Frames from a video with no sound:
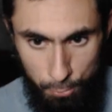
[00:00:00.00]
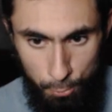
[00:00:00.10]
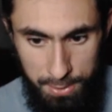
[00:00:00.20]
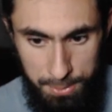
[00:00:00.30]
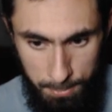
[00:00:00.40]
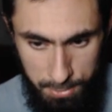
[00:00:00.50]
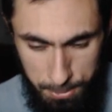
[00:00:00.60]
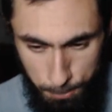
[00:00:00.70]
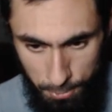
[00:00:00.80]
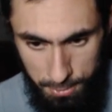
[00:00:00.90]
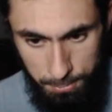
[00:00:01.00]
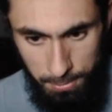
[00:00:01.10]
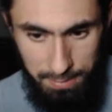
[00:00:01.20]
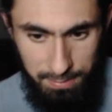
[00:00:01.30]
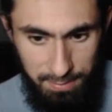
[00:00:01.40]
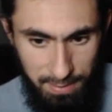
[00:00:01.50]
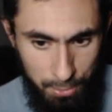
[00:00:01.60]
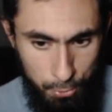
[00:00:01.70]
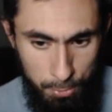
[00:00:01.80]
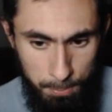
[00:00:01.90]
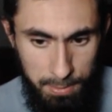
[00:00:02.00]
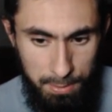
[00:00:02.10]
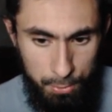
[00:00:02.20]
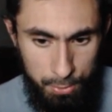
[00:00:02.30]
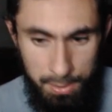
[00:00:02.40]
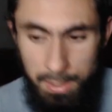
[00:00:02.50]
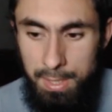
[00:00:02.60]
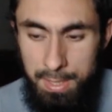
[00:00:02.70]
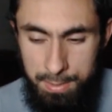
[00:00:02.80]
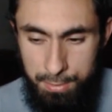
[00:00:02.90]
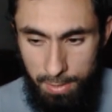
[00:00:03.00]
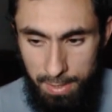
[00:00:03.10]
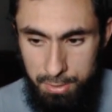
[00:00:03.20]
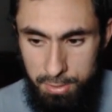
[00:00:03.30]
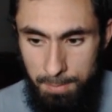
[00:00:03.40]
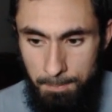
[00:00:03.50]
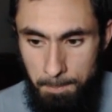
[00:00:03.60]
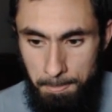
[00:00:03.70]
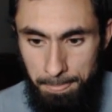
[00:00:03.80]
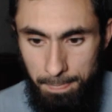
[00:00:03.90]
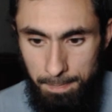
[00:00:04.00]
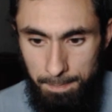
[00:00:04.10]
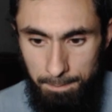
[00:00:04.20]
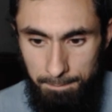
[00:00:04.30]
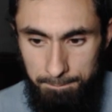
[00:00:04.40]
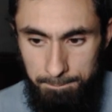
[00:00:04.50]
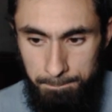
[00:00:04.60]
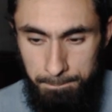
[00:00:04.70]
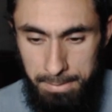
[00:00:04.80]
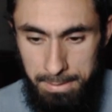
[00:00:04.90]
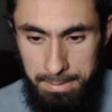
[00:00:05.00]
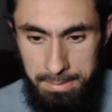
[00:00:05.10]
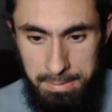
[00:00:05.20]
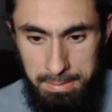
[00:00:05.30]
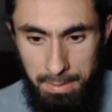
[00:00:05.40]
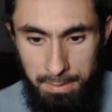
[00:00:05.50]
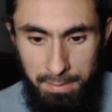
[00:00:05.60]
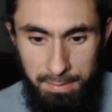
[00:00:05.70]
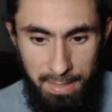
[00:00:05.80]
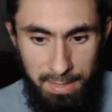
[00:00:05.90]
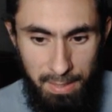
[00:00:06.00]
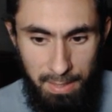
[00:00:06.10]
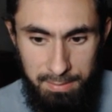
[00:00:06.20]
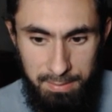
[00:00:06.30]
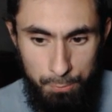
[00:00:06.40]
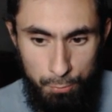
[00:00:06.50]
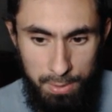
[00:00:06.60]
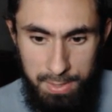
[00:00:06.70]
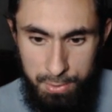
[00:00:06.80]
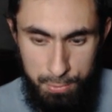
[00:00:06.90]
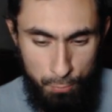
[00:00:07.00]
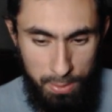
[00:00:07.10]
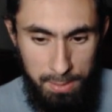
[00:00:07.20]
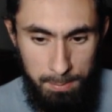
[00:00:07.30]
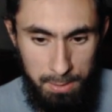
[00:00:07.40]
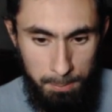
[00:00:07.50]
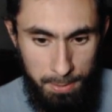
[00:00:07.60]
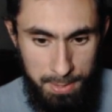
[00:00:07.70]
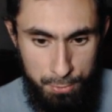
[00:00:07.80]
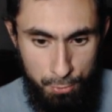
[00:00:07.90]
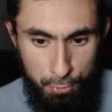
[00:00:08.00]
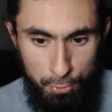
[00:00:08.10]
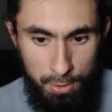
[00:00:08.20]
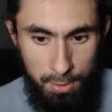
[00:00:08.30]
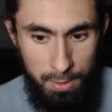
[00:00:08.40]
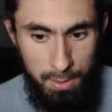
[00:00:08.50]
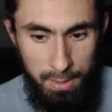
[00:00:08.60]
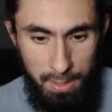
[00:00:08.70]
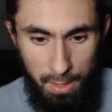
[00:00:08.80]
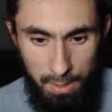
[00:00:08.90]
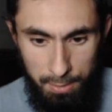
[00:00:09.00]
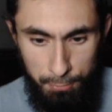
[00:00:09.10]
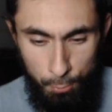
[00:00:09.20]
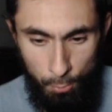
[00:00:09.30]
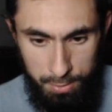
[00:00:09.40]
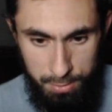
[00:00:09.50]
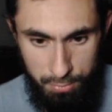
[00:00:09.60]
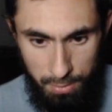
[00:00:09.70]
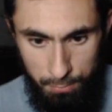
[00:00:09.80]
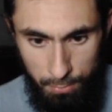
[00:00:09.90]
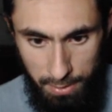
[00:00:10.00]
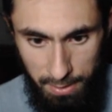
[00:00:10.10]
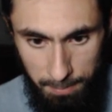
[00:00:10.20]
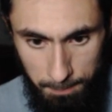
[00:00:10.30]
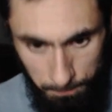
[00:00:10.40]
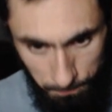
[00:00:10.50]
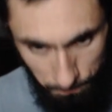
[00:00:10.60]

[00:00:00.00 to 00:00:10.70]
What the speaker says: OD as much as possible. I think that could be a good strategy. But other than that, I think really it's just Rainier Mythic Plus, Kruger, if you want to try and run him,